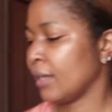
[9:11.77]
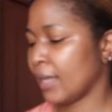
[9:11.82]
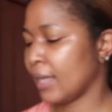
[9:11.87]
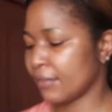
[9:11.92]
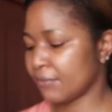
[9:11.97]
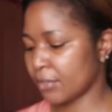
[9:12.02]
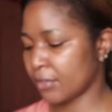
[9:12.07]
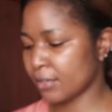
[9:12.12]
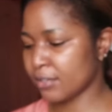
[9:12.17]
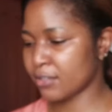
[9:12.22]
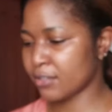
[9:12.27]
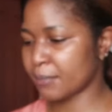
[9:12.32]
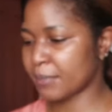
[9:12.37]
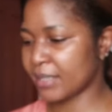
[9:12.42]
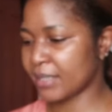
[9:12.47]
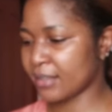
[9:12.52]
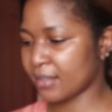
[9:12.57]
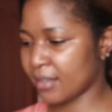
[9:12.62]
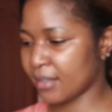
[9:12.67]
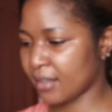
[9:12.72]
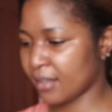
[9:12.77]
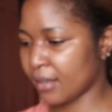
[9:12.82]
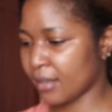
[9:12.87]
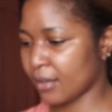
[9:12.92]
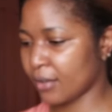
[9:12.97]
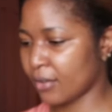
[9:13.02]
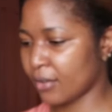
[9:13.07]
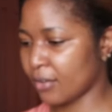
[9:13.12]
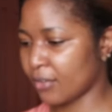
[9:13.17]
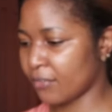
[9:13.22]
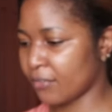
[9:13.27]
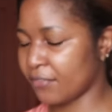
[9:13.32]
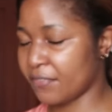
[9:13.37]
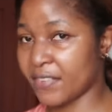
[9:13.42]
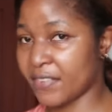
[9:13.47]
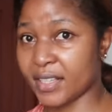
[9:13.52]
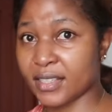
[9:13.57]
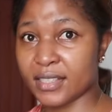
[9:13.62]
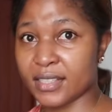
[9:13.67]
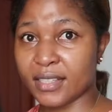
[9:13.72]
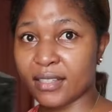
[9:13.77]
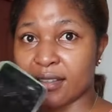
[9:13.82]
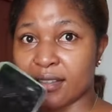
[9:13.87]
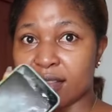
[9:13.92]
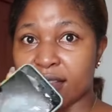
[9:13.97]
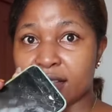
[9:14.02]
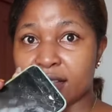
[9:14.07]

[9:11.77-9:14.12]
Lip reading: I've also been thinking of fixing